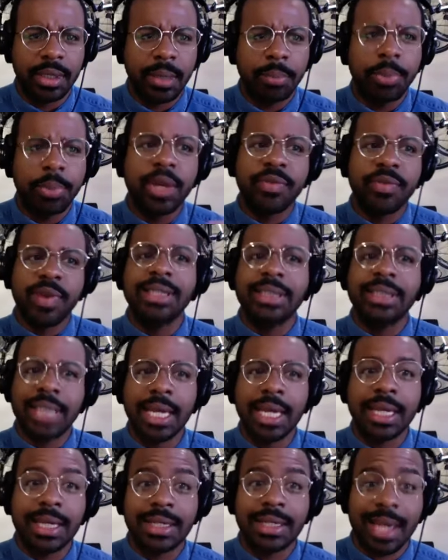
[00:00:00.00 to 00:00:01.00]
But if I've
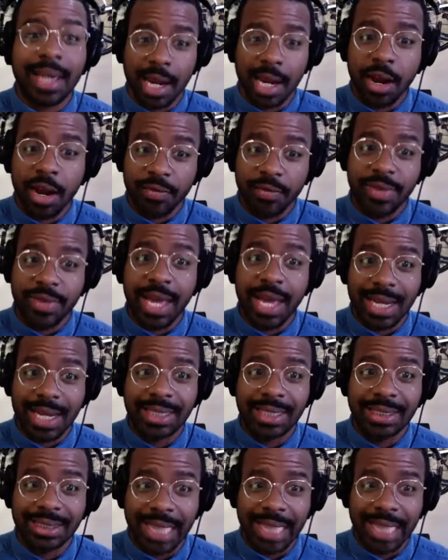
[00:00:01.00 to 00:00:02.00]
taken care of that
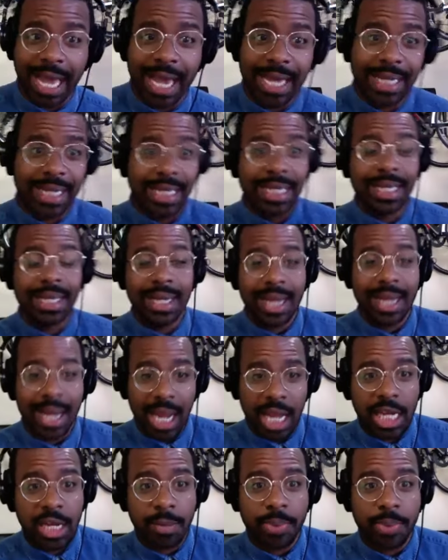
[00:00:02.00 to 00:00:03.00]
anxiety
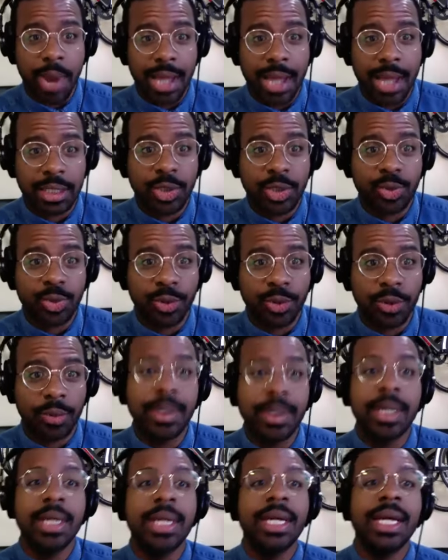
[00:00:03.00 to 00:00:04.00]
in the practice
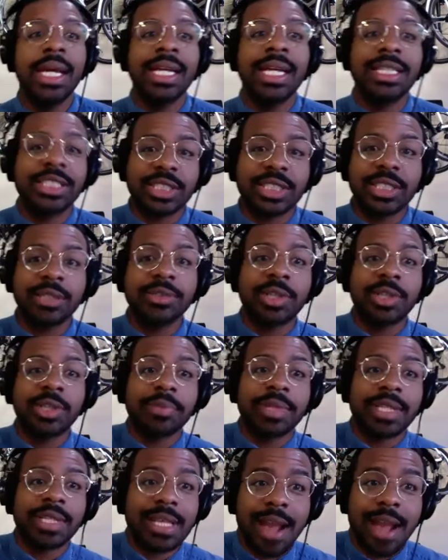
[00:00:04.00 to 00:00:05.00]
room, it's still
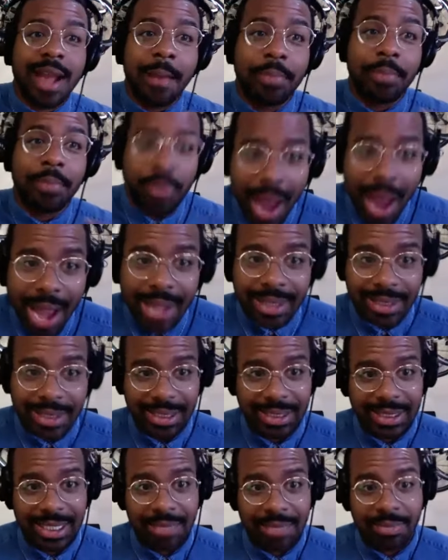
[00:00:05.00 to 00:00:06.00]
something that I
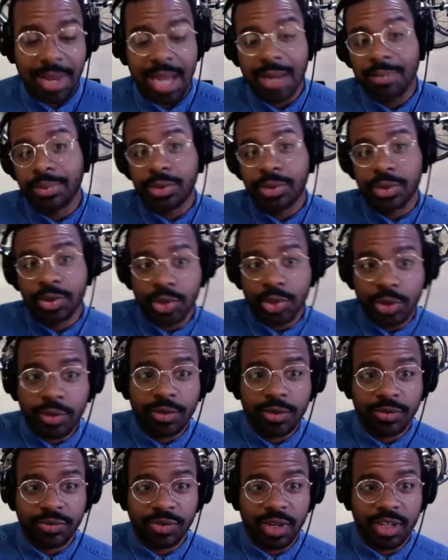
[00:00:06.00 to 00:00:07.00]
practice that I'm able to do
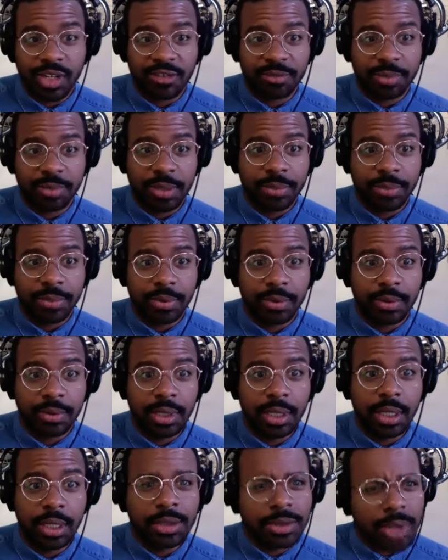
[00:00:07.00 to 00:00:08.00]
in front of people.
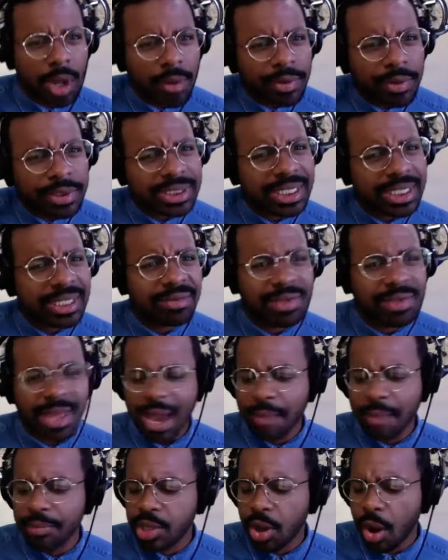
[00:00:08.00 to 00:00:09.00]
So I always think of that
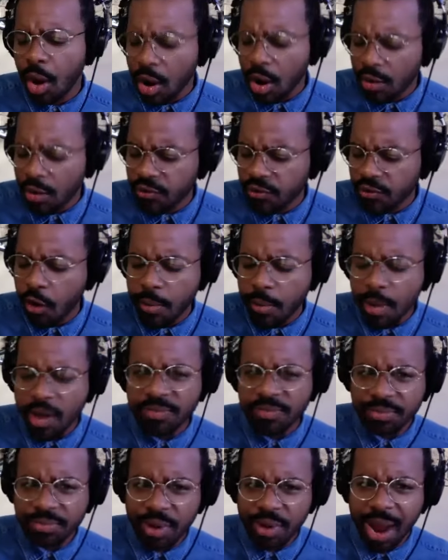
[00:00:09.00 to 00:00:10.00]
I'm an art form
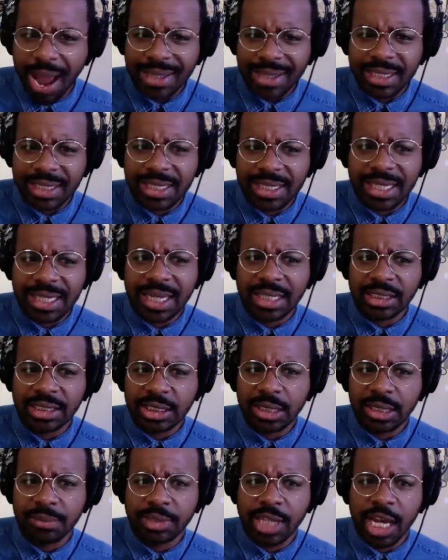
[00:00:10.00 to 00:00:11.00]
of practice and I
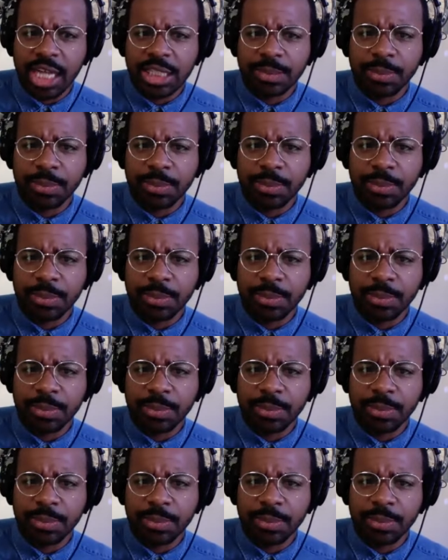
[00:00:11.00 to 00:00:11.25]
sometimes